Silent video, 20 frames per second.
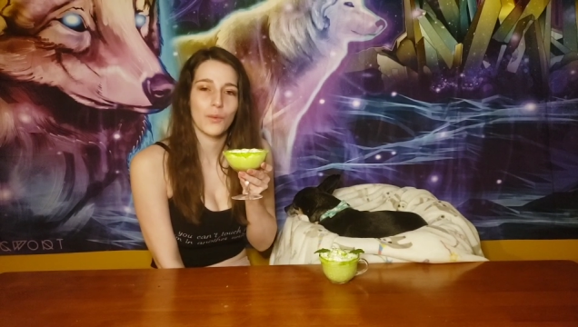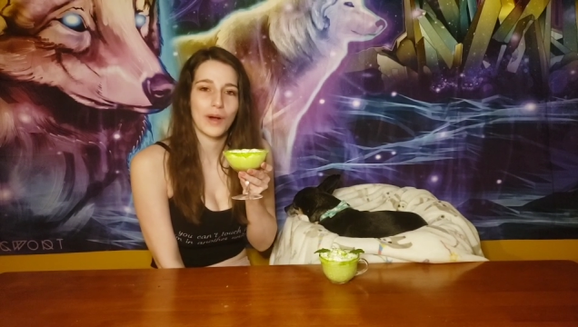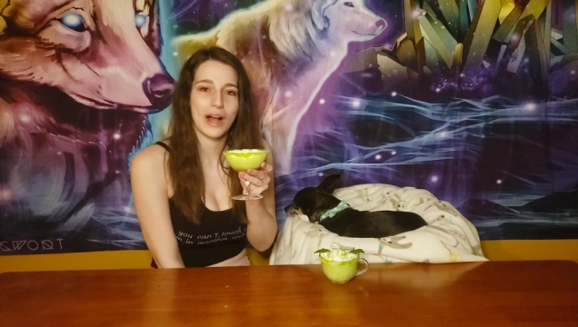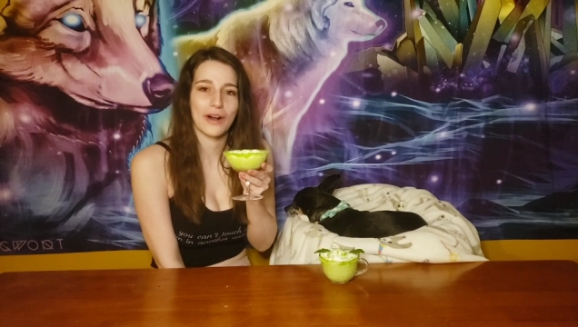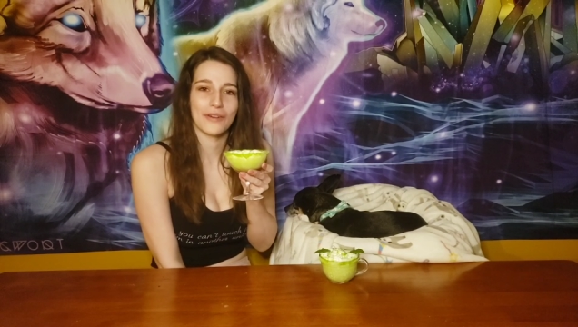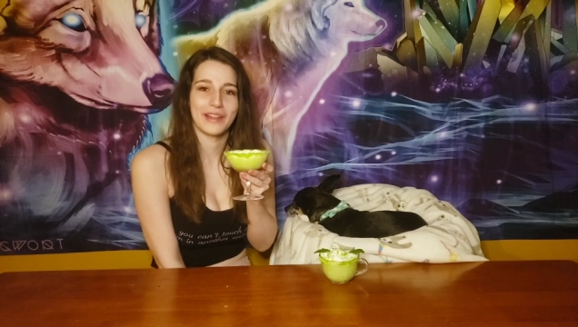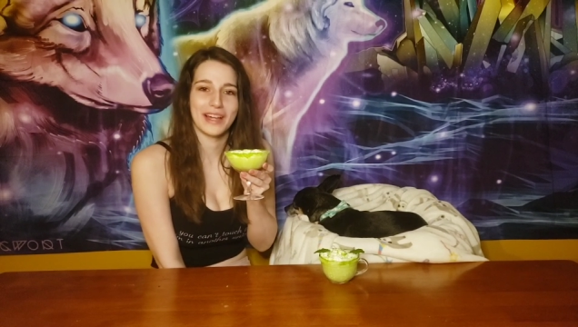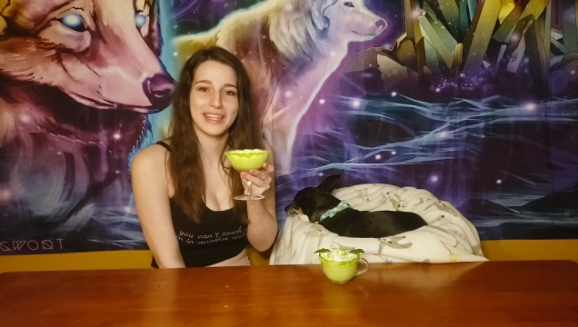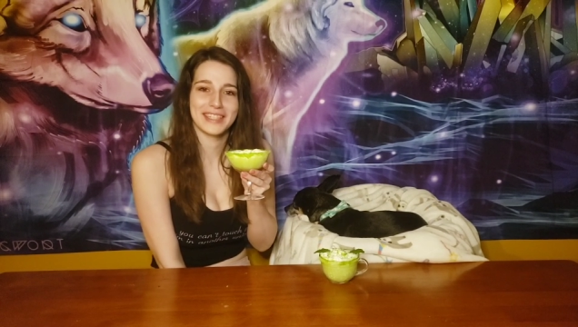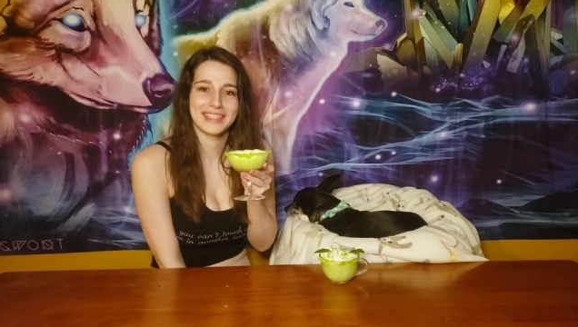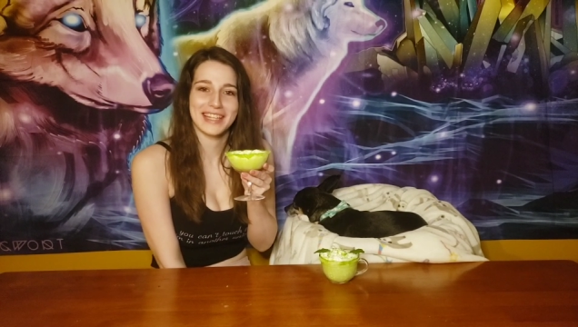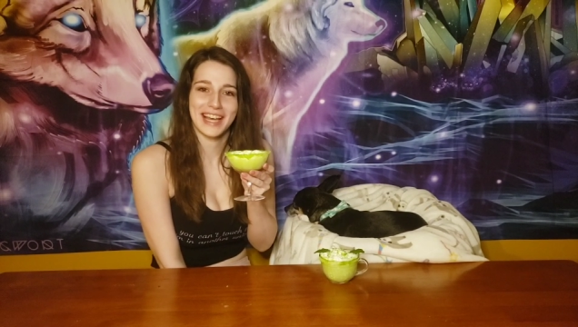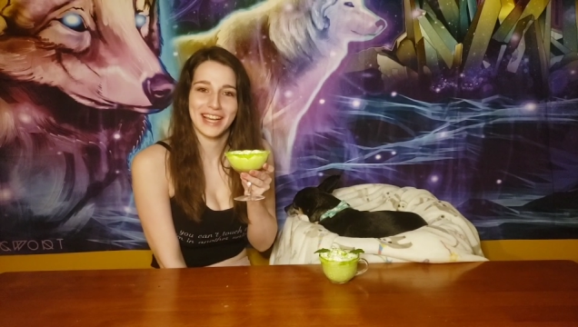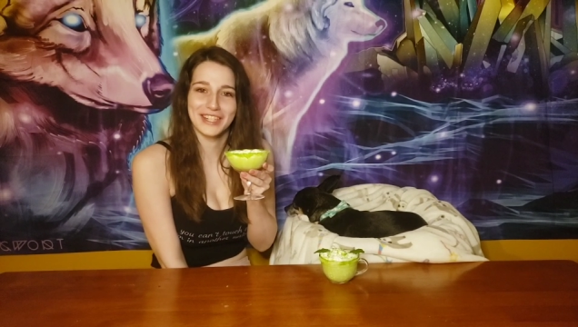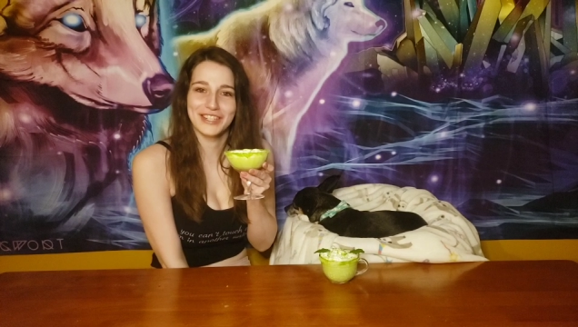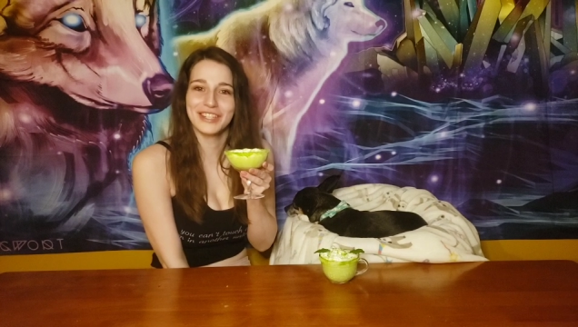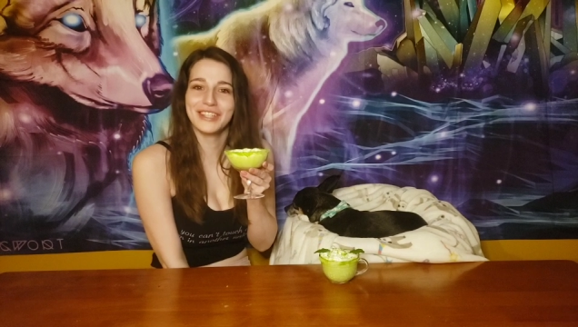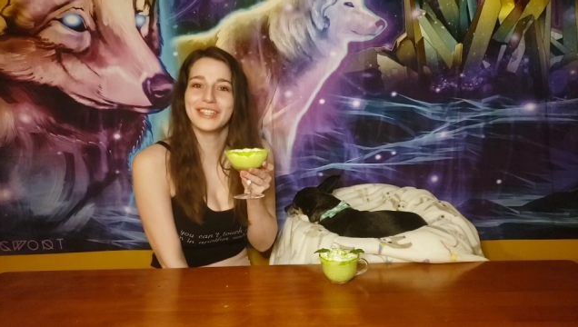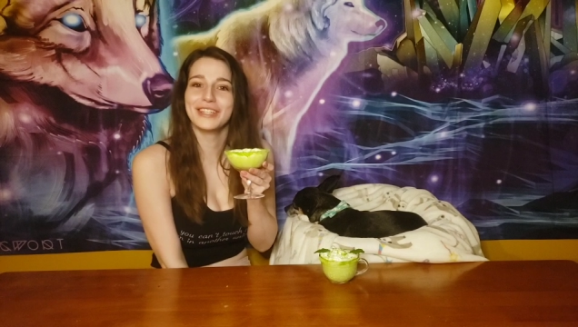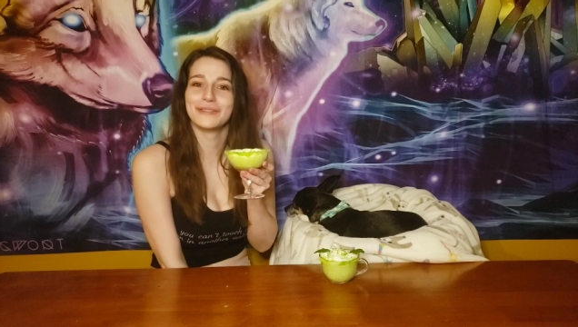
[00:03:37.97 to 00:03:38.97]
Wow, that is
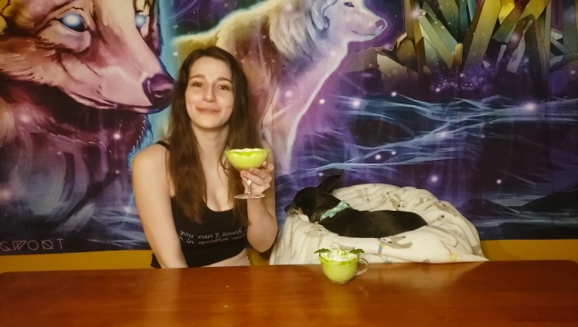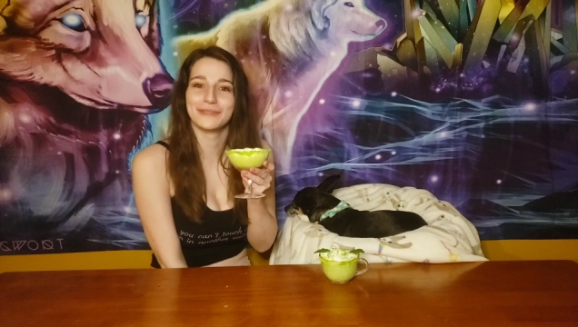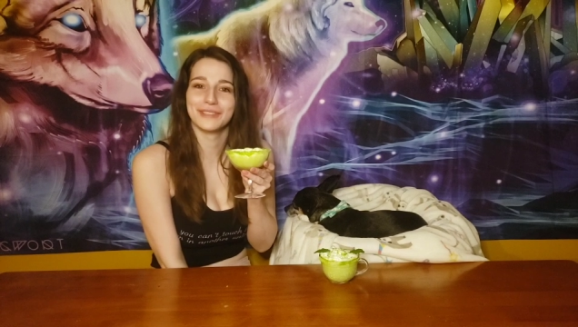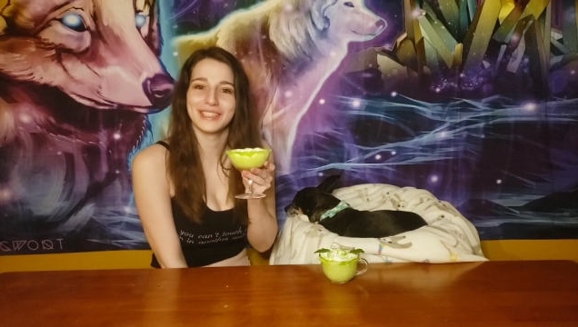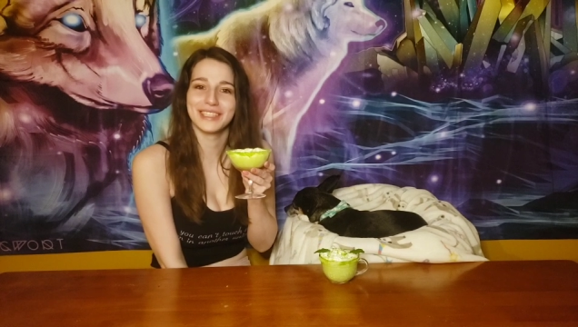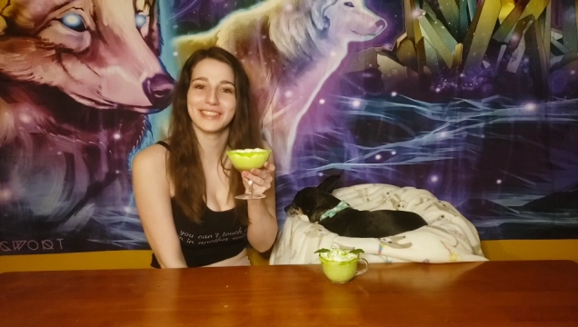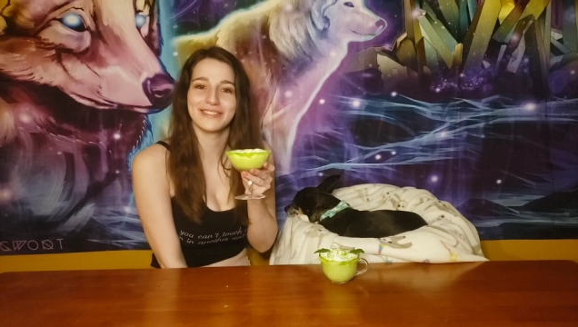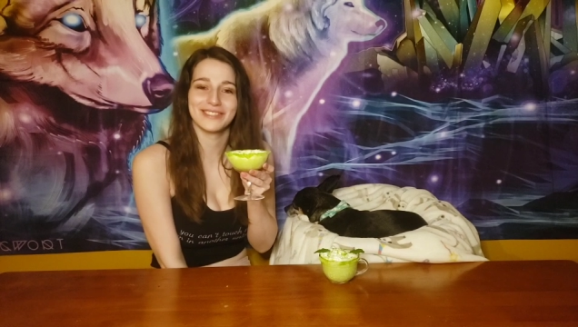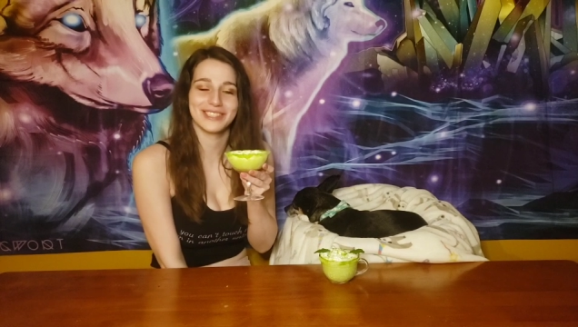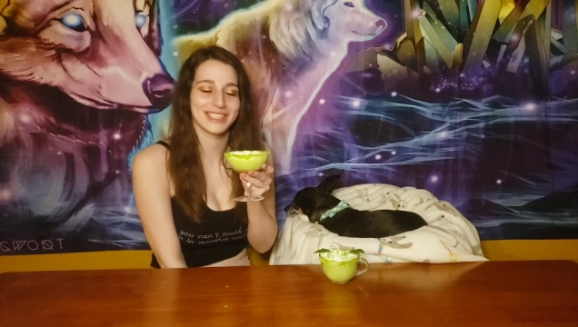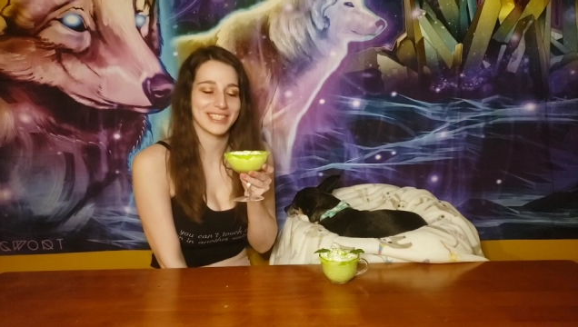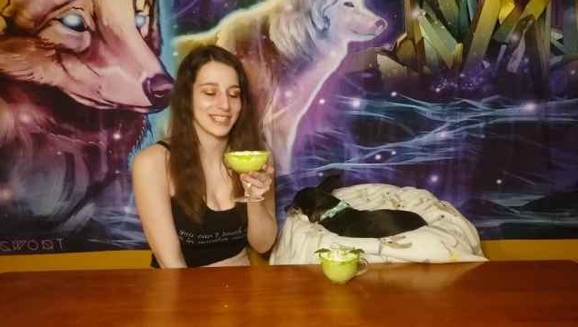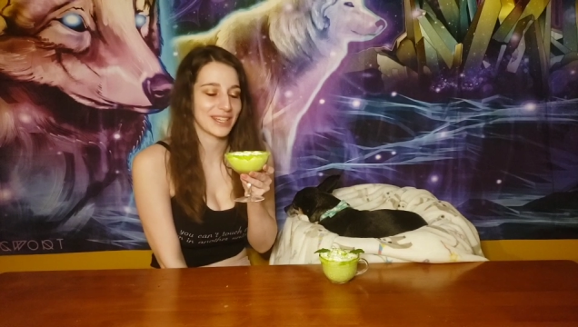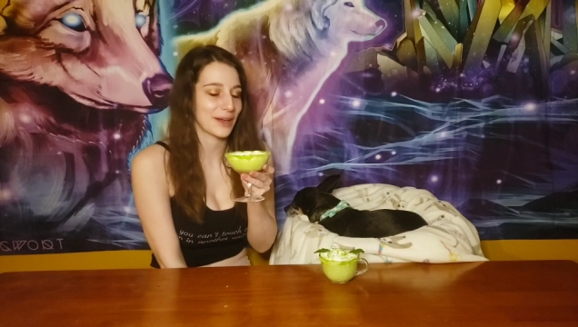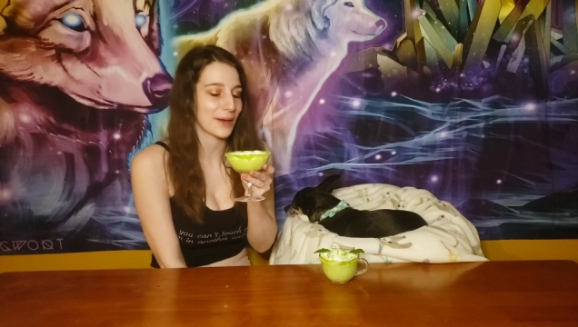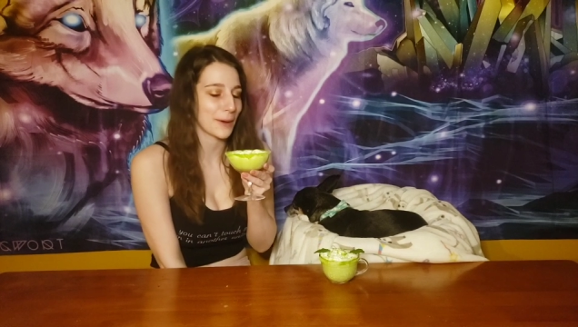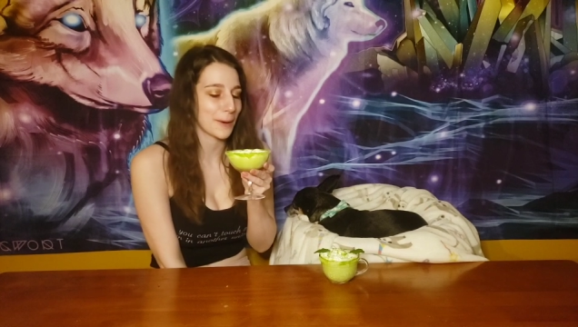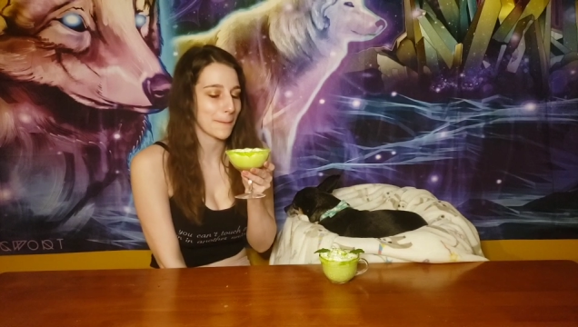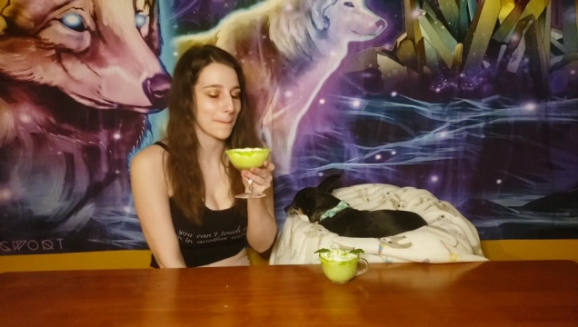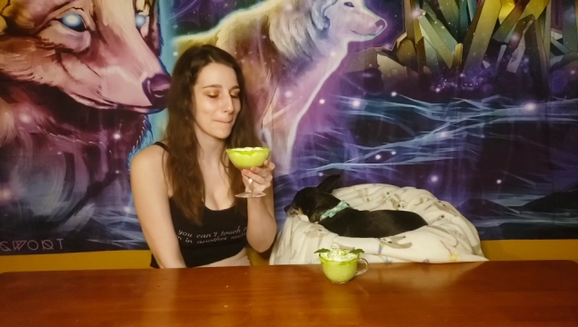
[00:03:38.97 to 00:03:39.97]
actually really,
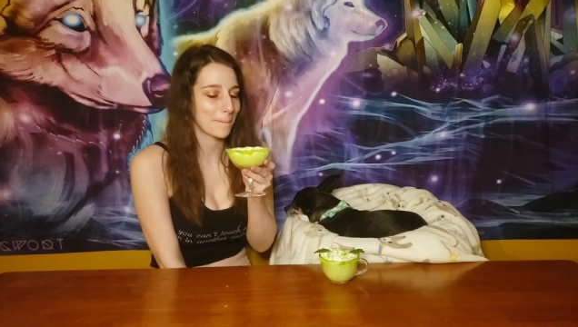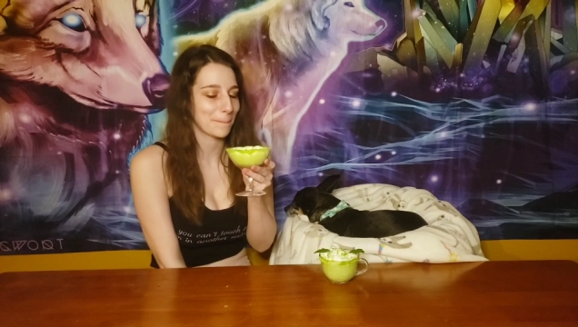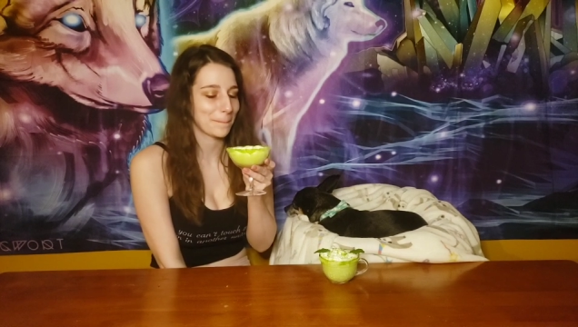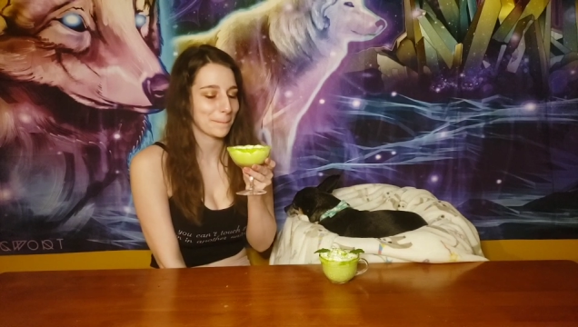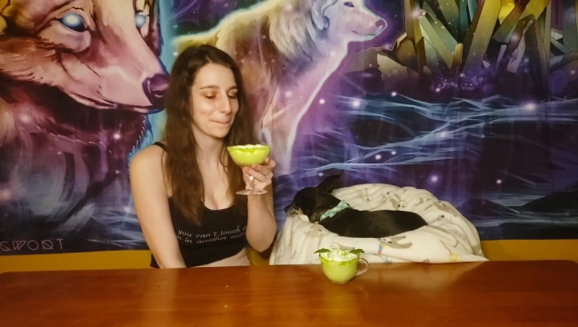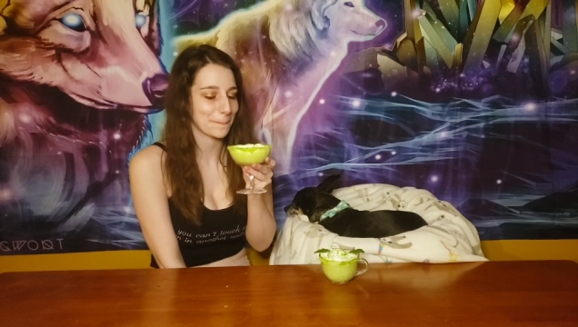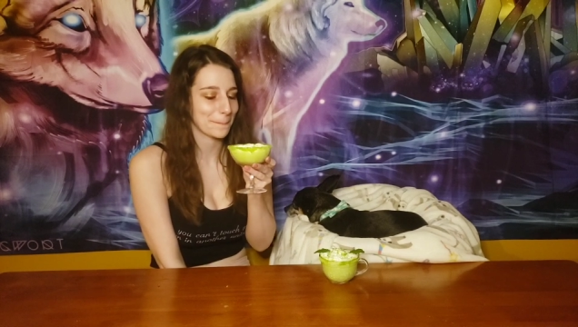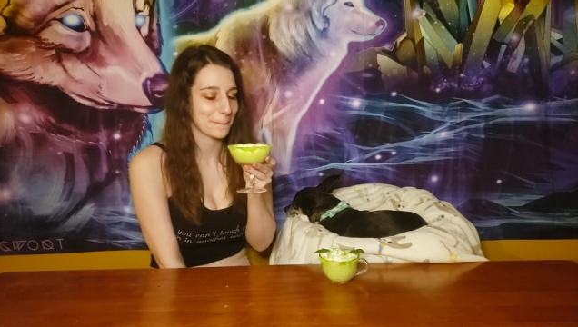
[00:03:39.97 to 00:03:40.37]
really good.